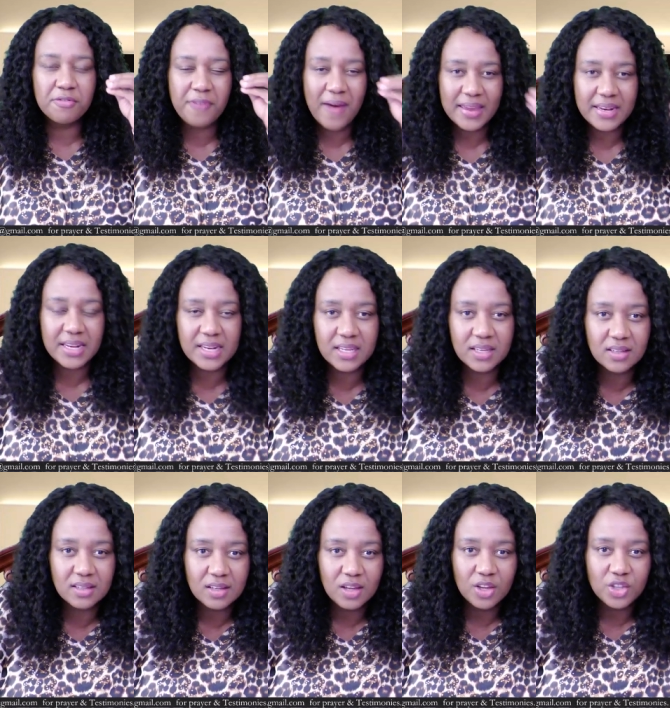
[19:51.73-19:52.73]
Finally,
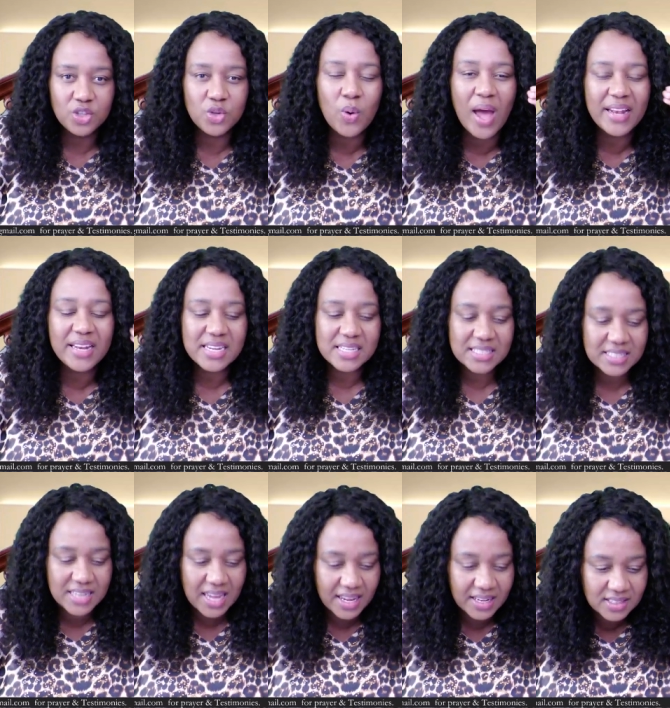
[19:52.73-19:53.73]
you
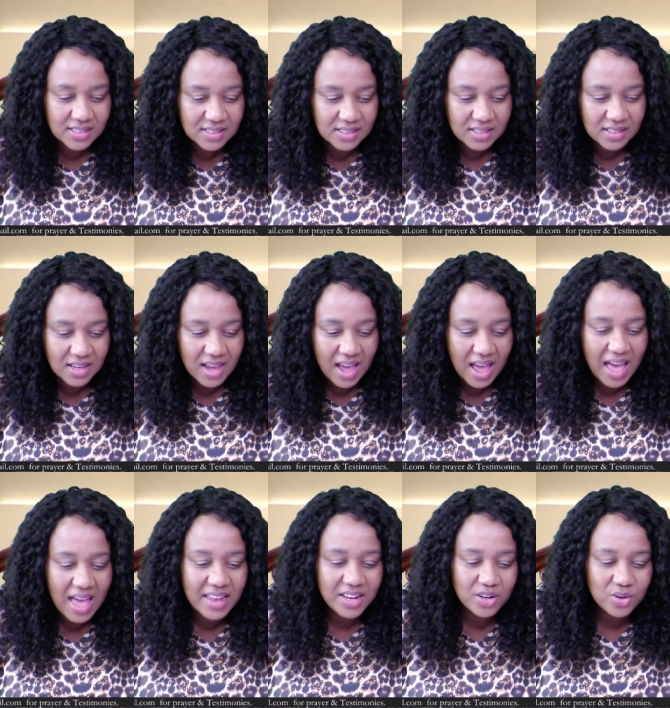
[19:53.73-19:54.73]
understand.
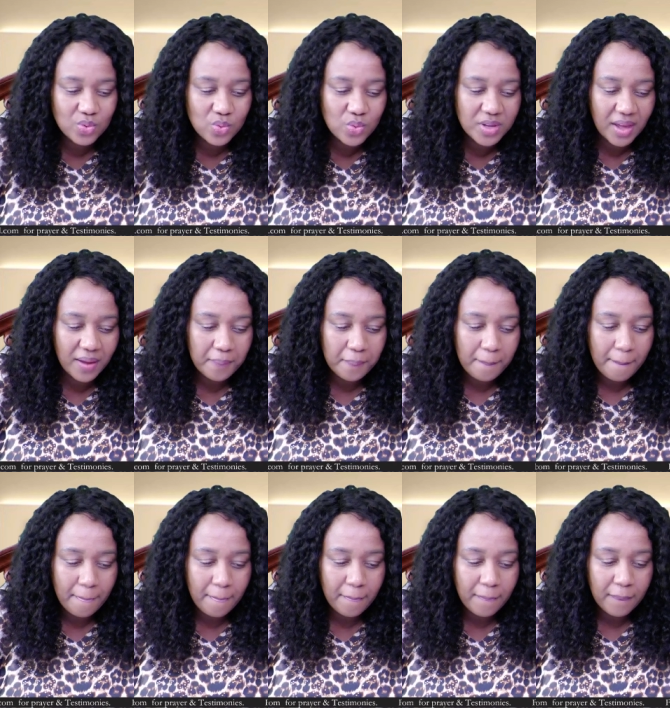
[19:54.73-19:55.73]
Hallelujah.
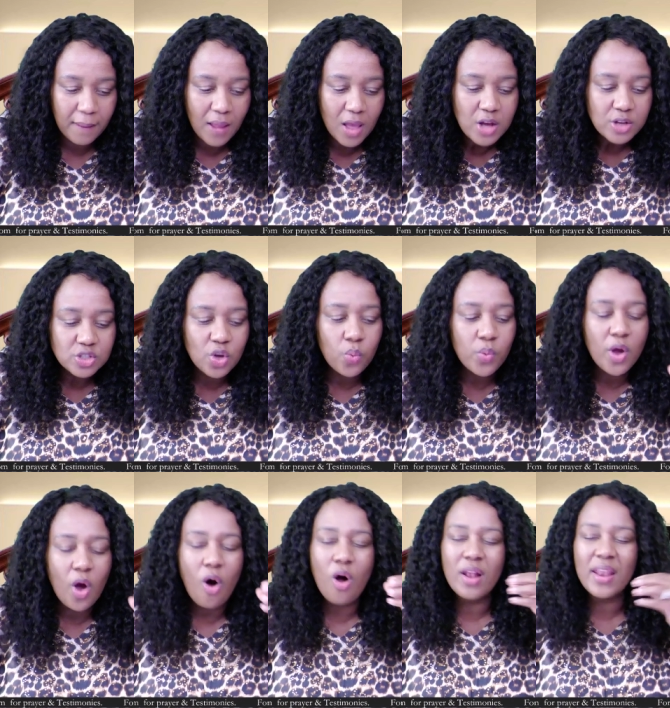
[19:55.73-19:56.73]
So
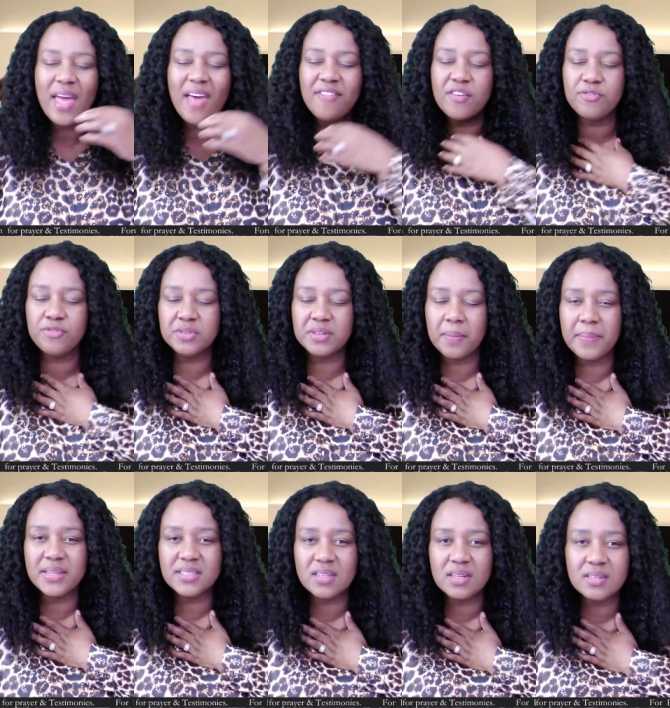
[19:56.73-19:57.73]
we all have a
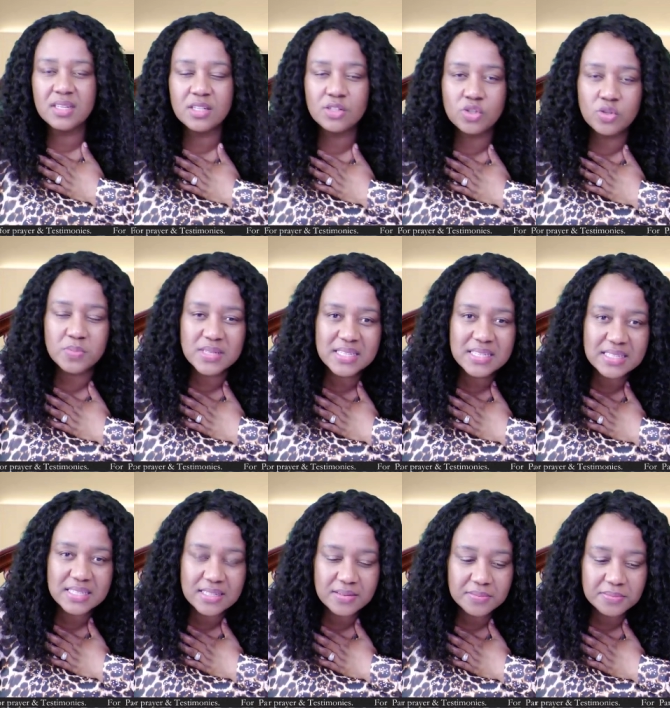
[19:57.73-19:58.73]
fundamental need to be
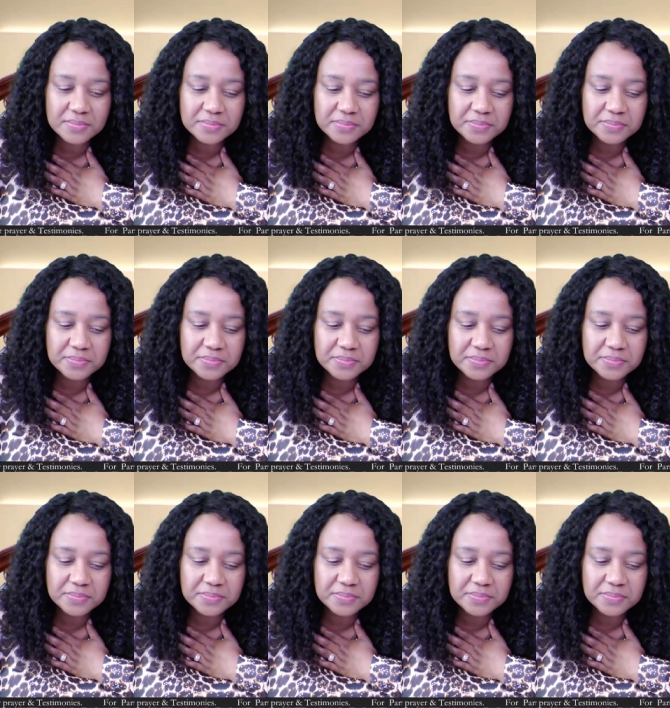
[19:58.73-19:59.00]
seen.